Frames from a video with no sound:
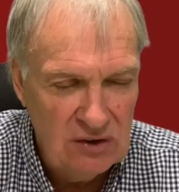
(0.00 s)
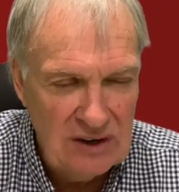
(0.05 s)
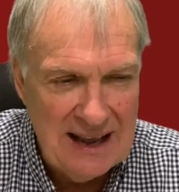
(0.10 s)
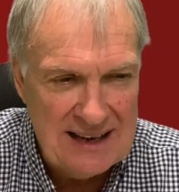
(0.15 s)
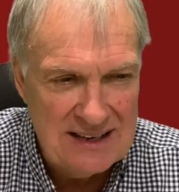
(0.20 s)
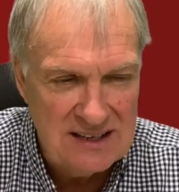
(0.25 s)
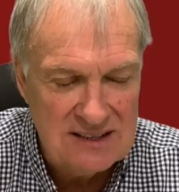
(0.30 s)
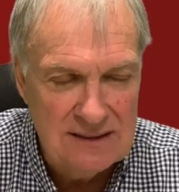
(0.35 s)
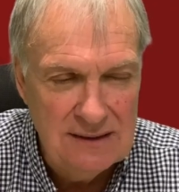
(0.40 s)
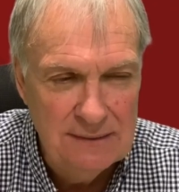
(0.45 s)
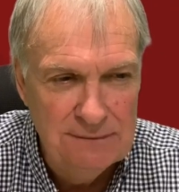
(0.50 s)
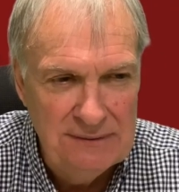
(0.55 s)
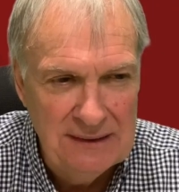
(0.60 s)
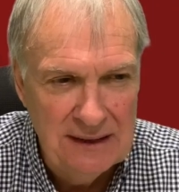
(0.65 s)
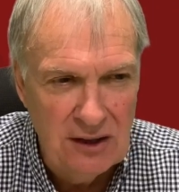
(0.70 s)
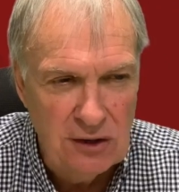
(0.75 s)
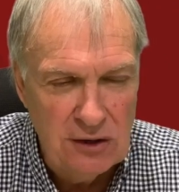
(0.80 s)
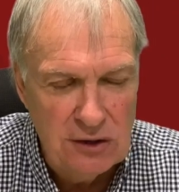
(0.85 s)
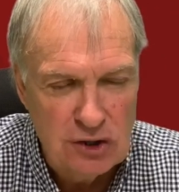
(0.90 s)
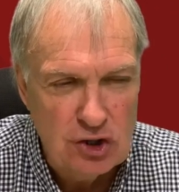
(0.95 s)
Aston
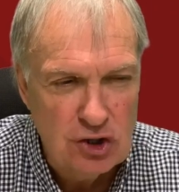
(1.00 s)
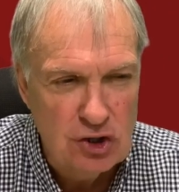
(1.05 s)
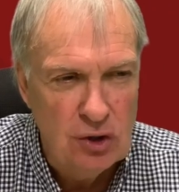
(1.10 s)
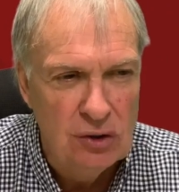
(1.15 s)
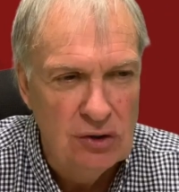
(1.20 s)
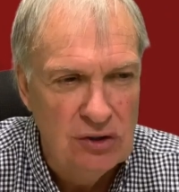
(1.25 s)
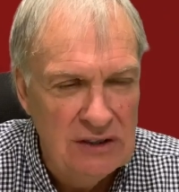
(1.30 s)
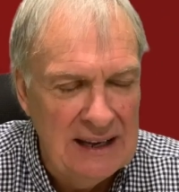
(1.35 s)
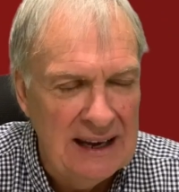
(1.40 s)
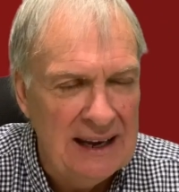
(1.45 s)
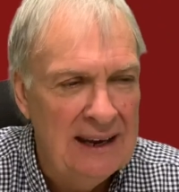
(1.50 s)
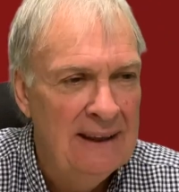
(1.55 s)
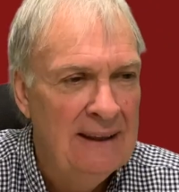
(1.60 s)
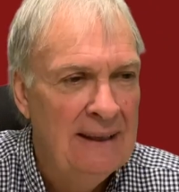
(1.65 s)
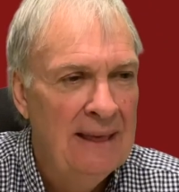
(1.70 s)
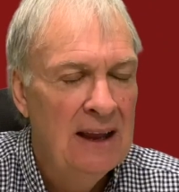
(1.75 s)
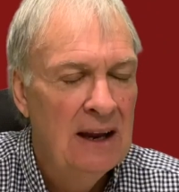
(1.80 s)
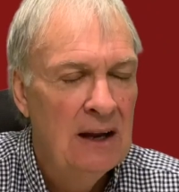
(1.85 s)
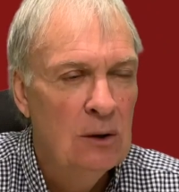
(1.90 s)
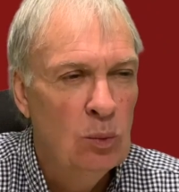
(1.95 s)
Villa on Sunday,
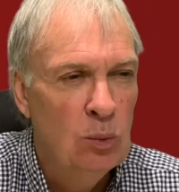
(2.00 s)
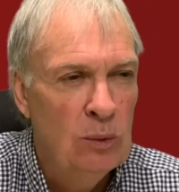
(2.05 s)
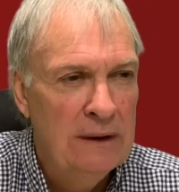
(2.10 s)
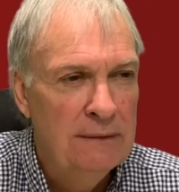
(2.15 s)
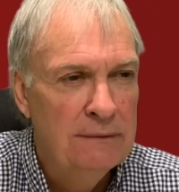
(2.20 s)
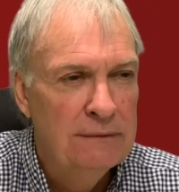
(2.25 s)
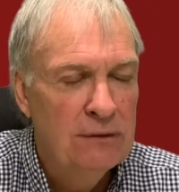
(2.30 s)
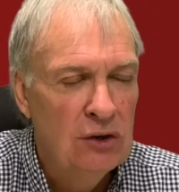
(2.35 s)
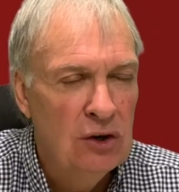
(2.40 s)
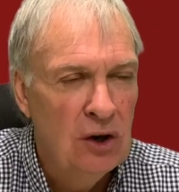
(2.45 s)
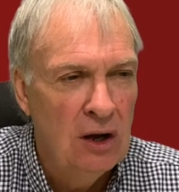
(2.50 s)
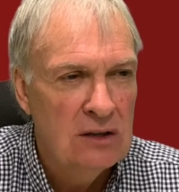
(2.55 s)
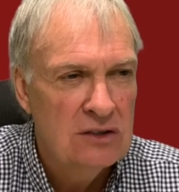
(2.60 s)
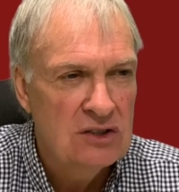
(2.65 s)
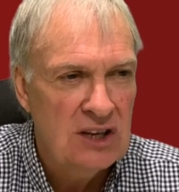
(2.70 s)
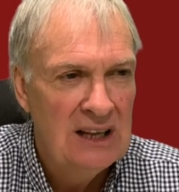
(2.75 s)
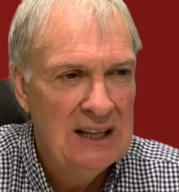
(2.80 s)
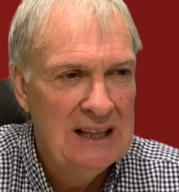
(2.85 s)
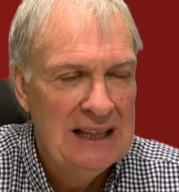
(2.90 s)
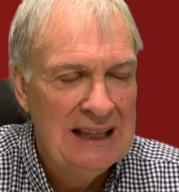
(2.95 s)
we've got
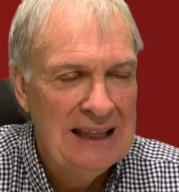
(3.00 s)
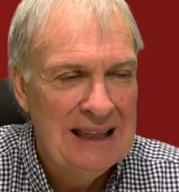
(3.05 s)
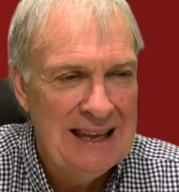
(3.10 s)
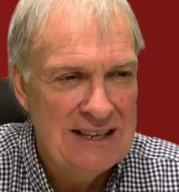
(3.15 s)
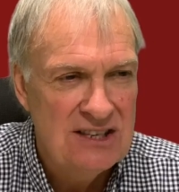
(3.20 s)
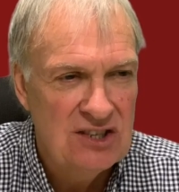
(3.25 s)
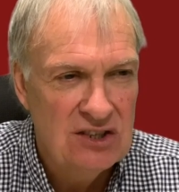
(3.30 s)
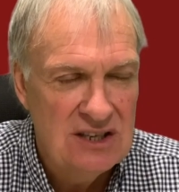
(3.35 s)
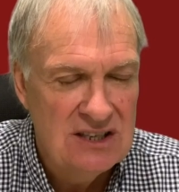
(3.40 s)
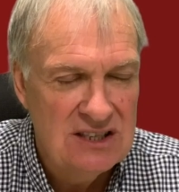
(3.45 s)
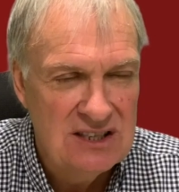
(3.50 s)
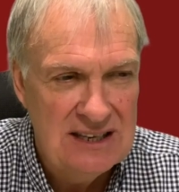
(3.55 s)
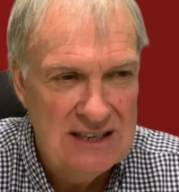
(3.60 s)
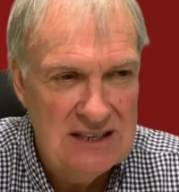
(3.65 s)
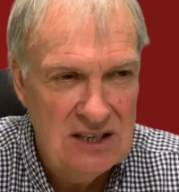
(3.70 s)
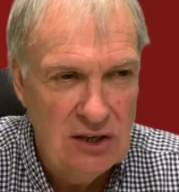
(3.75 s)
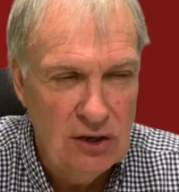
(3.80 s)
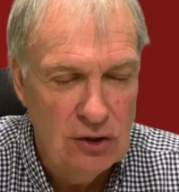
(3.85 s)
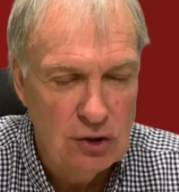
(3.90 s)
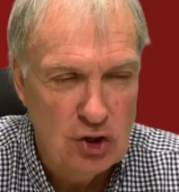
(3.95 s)
Leicester
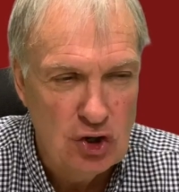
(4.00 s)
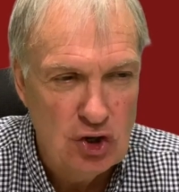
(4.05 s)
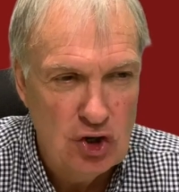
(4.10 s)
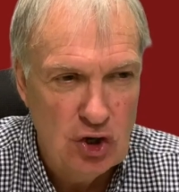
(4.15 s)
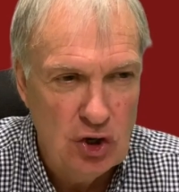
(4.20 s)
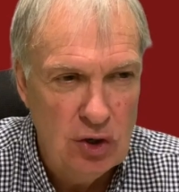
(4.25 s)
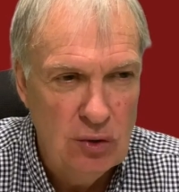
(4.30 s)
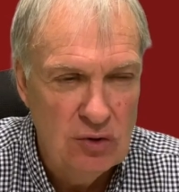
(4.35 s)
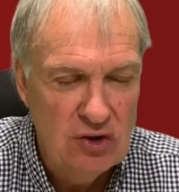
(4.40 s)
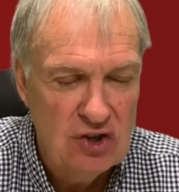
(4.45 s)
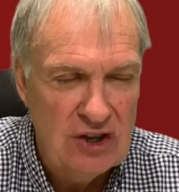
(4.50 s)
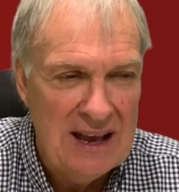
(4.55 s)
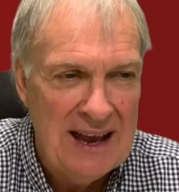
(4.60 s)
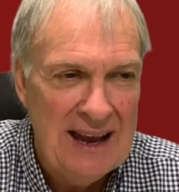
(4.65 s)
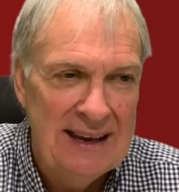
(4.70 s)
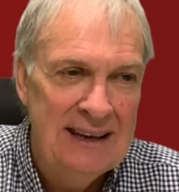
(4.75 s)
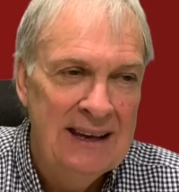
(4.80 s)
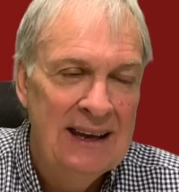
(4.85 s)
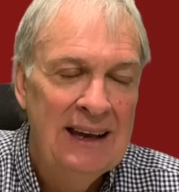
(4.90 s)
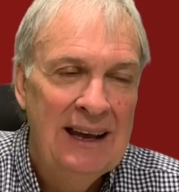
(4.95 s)
City on
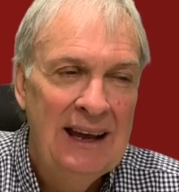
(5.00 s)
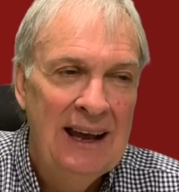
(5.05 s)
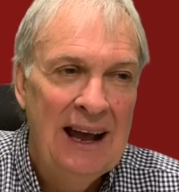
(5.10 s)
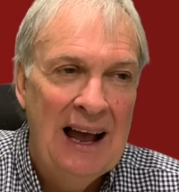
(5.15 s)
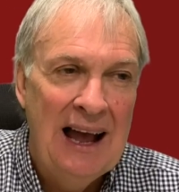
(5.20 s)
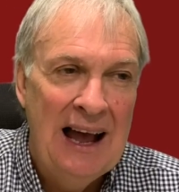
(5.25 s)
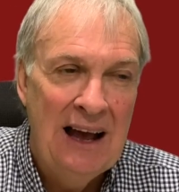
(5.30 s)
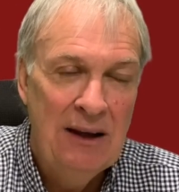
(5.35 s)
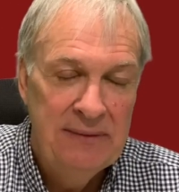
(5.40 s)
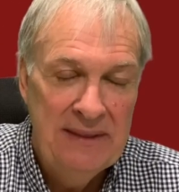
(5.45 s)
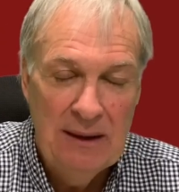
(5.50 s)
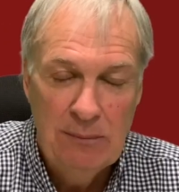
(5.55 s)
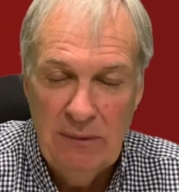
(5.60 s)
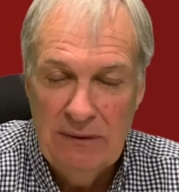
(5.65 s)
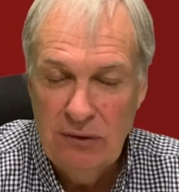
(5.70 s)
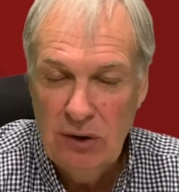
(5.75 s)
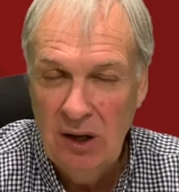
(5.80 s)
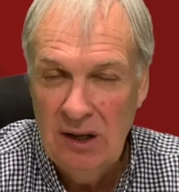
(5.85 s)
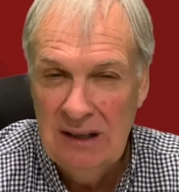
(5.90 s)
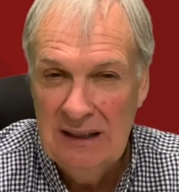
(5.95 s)
Tuesday, and then we've
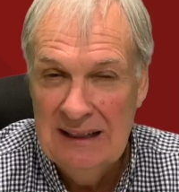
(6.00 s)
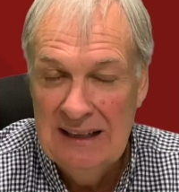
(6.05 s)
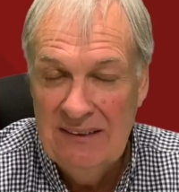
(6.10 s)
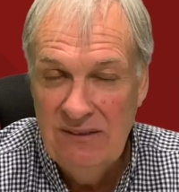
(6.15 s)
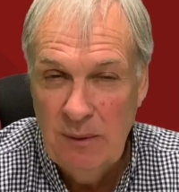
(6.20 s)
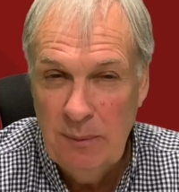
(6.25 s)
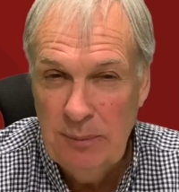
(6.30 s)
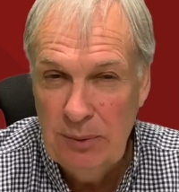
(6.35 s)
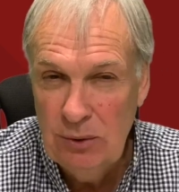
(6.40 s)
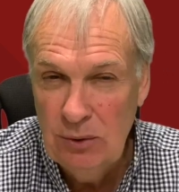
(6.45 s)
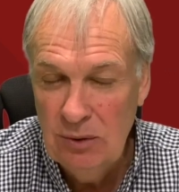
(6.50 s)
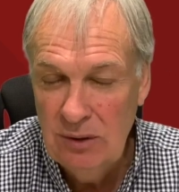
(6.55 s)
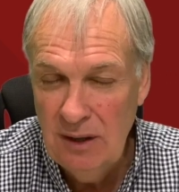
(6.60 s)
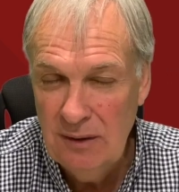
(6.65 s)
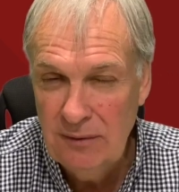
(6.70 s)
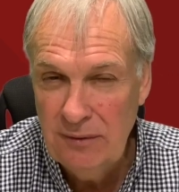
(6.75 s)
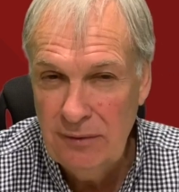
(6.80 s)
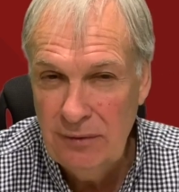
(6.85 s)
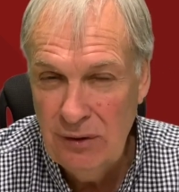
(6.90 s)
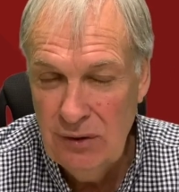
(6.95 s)
got Liverpool
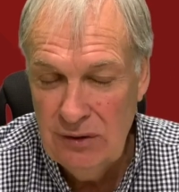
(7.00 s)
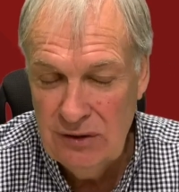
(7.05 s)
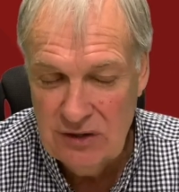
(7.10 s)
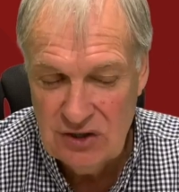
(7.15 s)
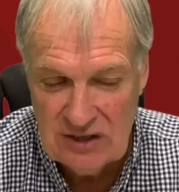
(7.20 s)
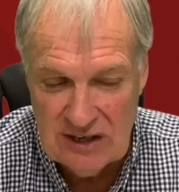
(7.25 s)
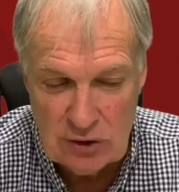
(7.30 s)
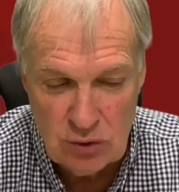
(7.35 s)
on Thursday.